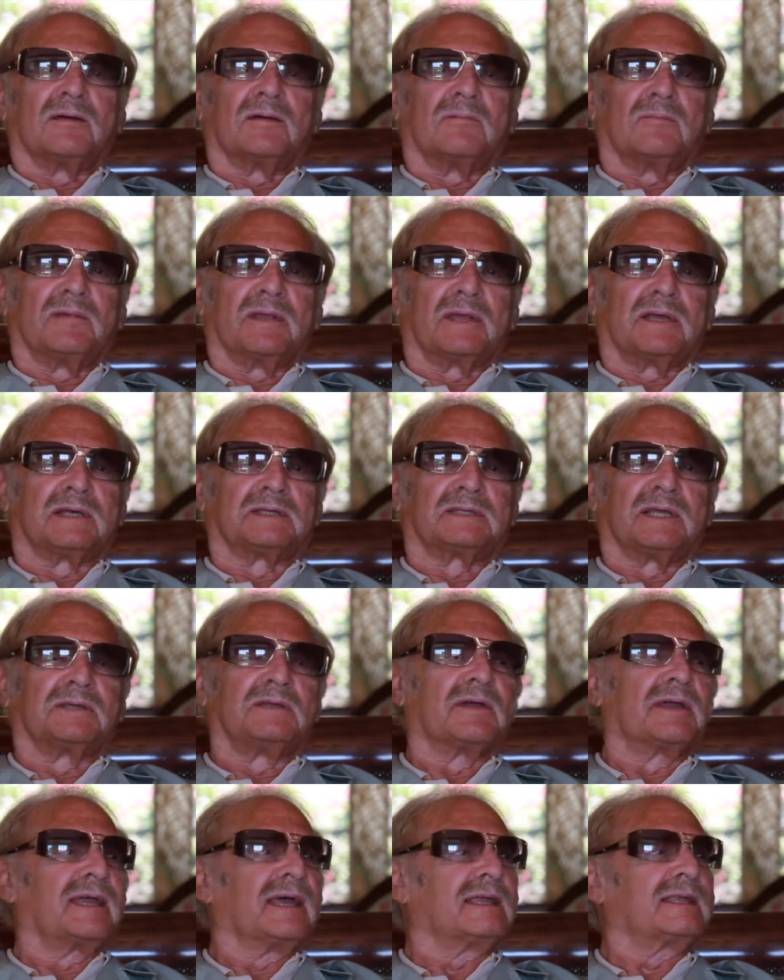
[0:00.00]
yeah. because
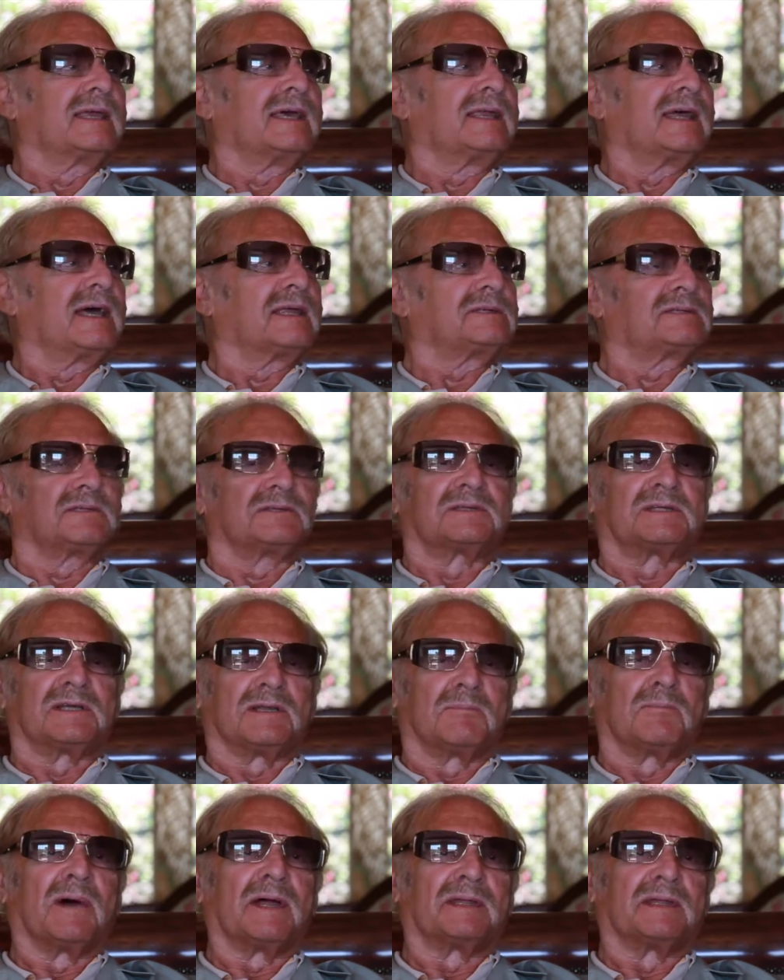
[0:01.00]
then you can't get answered
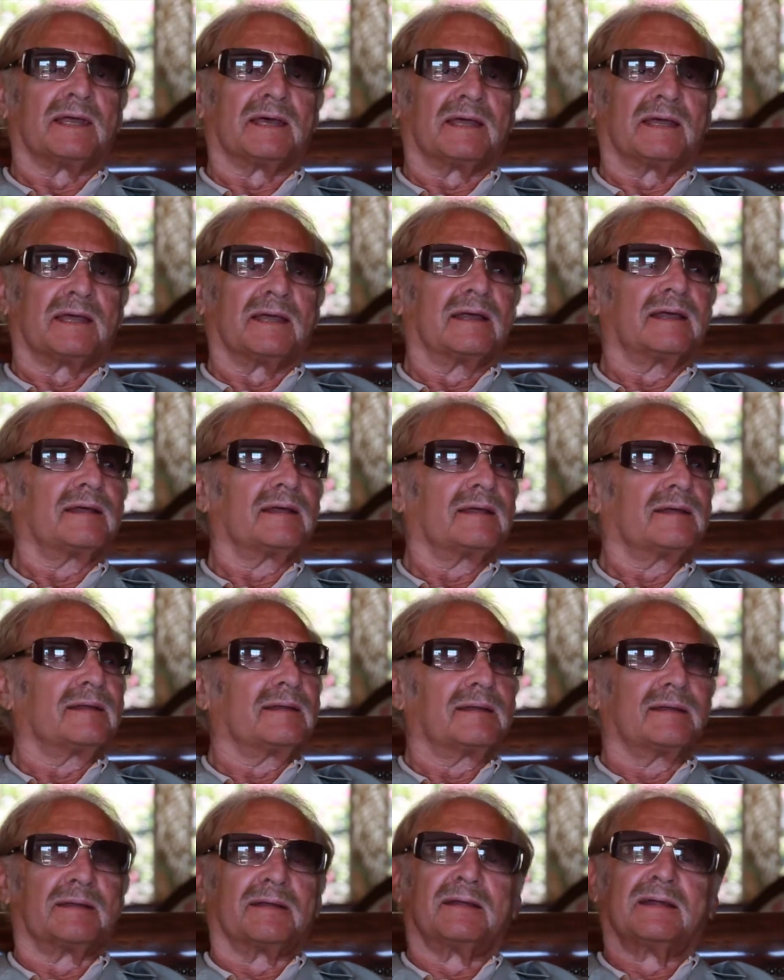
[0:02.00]
till Monday. Yeah.
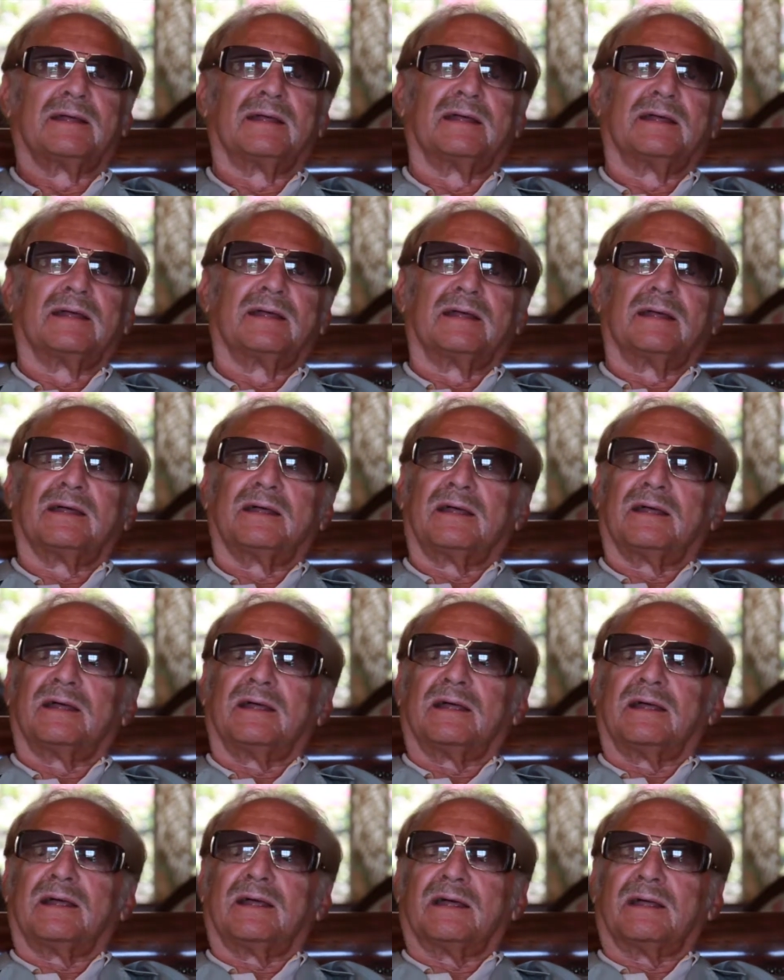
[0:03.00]

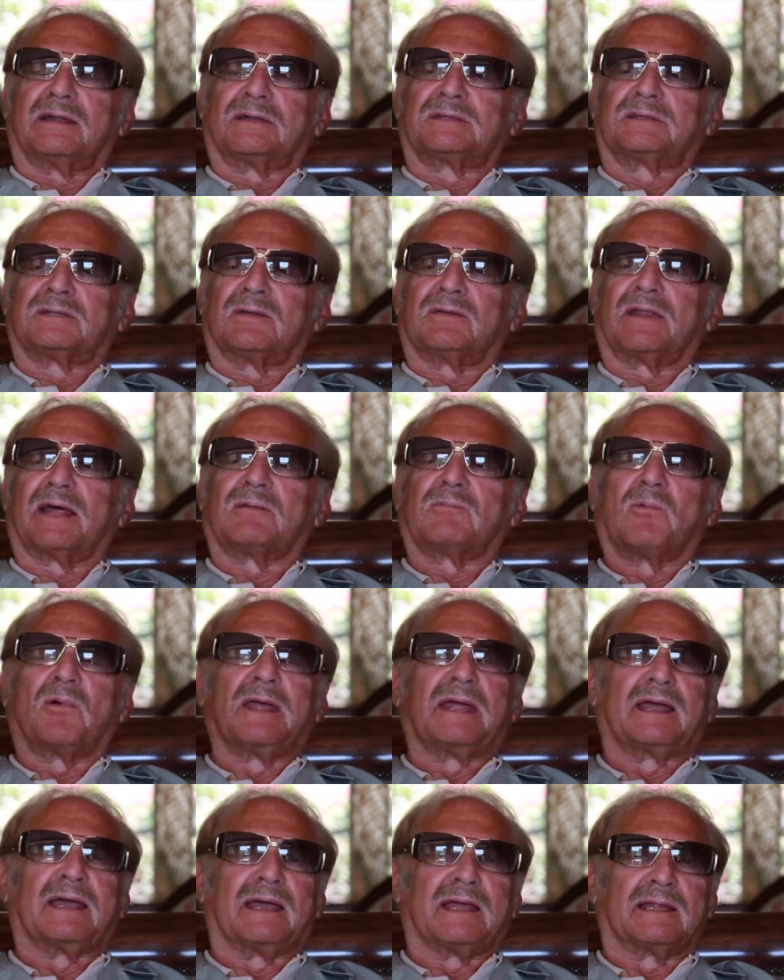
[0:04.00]
Yeah. And so that
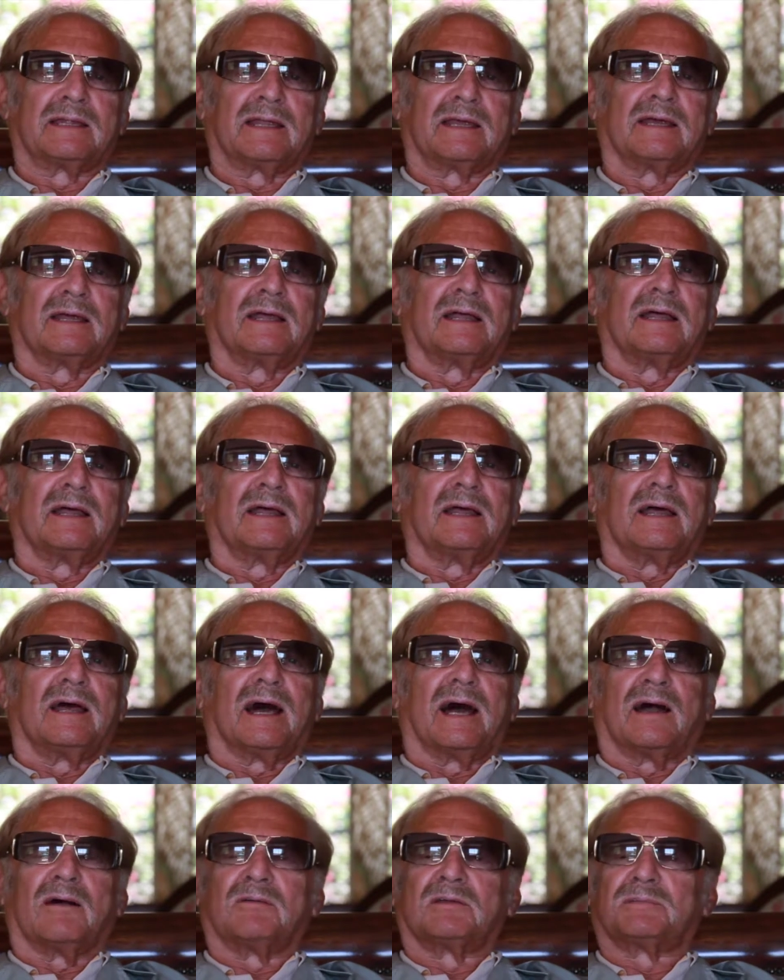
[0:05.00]
weekend,
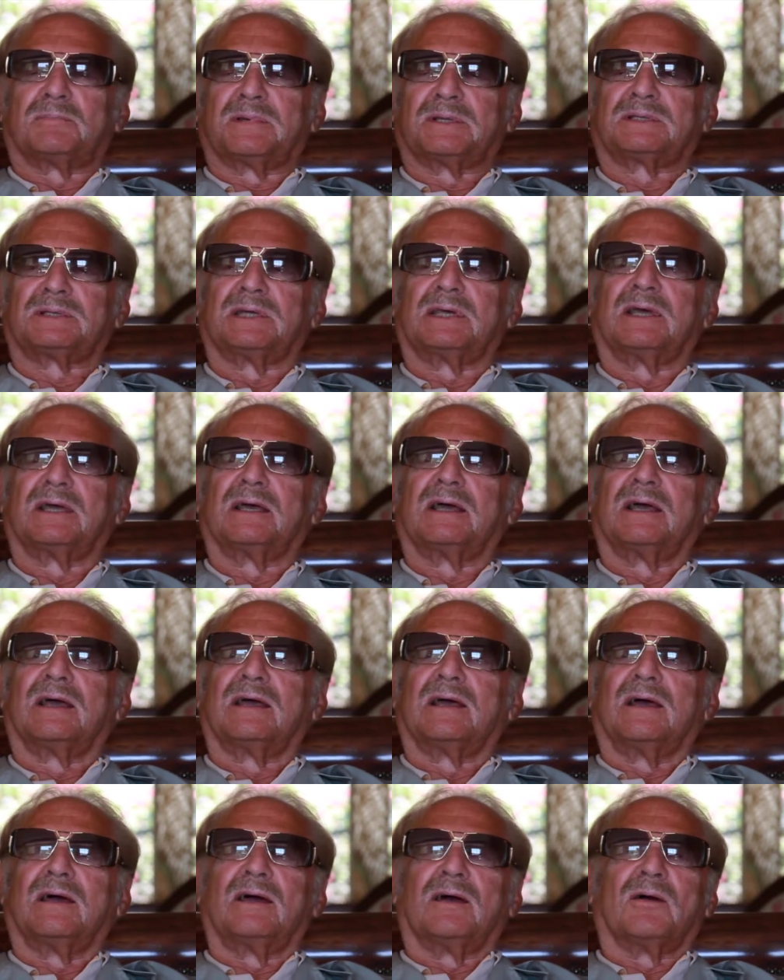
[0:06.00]
I was busy
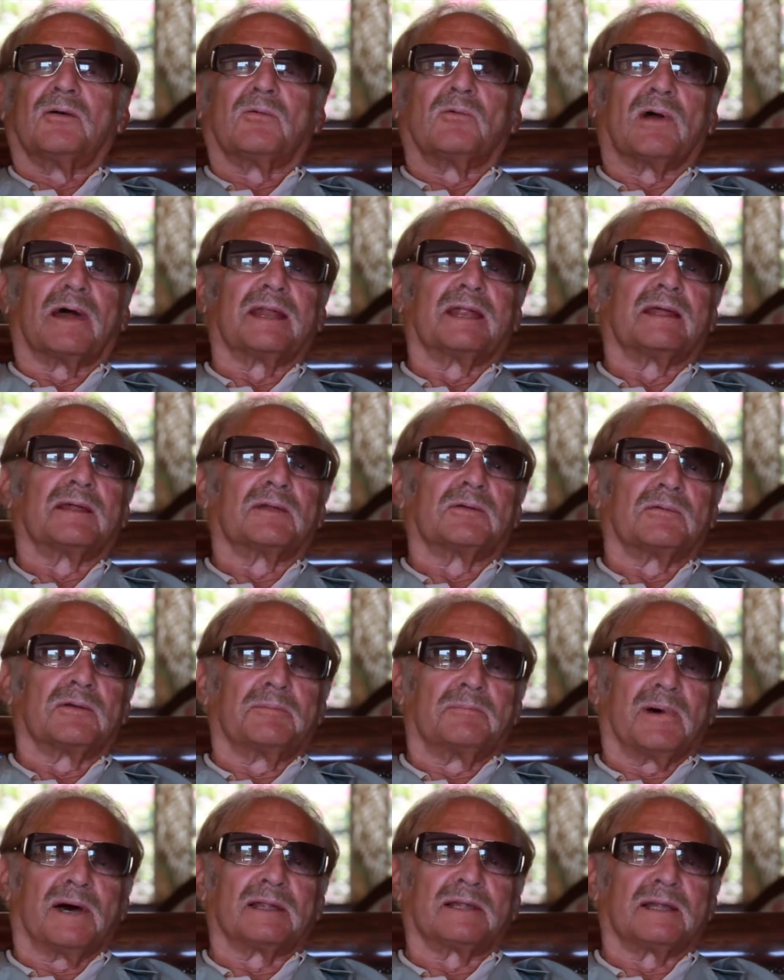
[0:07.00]
writing the
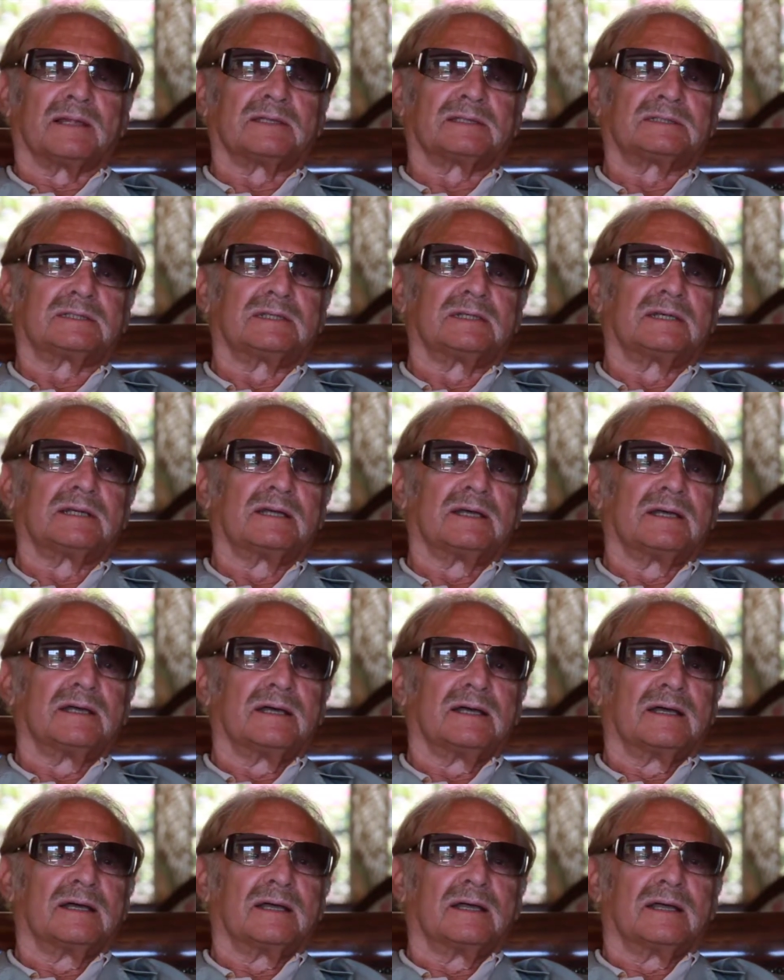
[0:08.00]
rebuttals
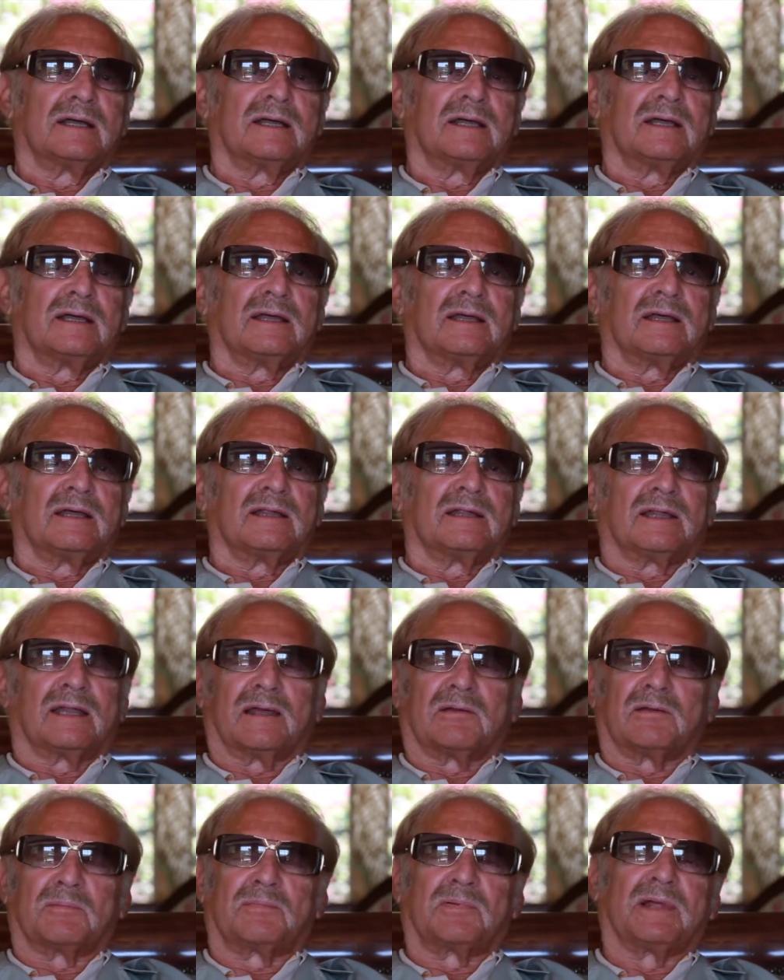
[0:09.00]

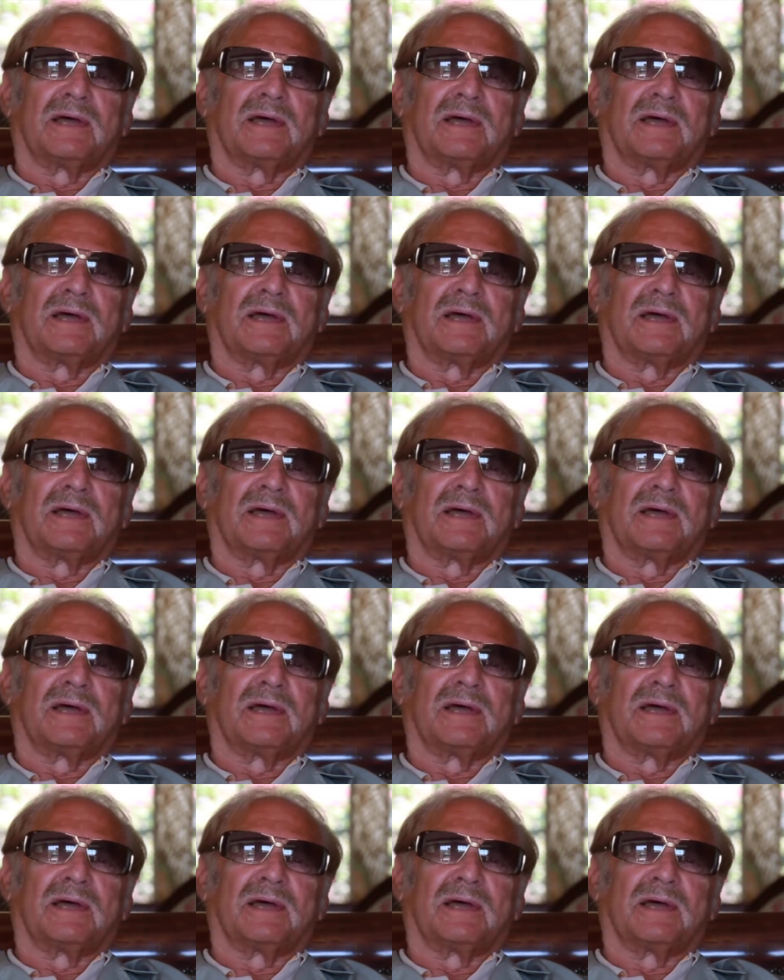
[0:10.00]
that I had